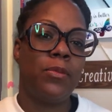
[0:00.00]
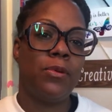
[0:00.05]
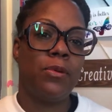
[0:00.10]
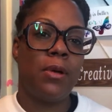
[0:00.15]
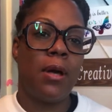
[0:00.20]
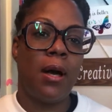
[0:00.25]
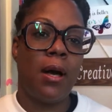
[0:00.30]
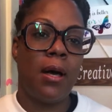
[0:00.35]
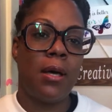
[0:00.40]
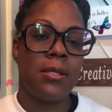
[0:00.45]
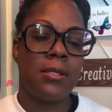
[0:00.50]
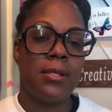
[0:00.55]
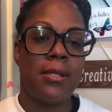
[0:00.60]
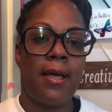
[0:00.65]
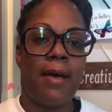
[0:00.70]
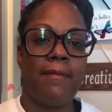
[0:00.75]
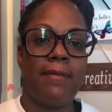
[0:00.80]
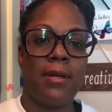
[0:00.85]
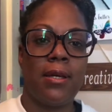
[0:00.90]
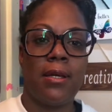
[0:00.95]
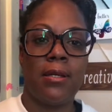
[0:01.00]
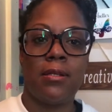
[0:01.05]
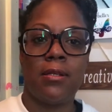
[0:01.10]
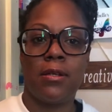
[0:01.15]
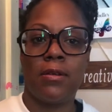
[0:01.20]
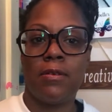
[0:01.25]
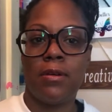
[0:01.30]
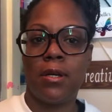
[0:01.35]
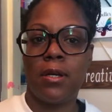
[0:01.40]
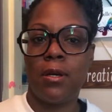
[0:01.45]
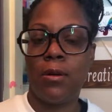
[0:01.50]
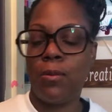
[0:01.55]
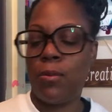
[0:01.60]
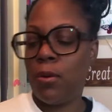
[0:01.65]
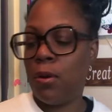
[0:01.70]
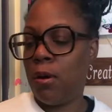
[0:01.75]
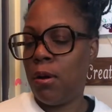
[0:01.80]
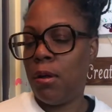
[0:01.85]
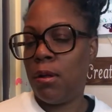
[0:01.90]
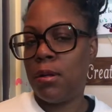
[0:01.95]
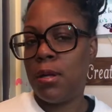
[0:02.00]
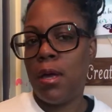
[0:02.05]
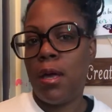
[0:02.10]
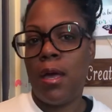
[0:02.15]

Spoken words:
you guys navigate the Cricut world,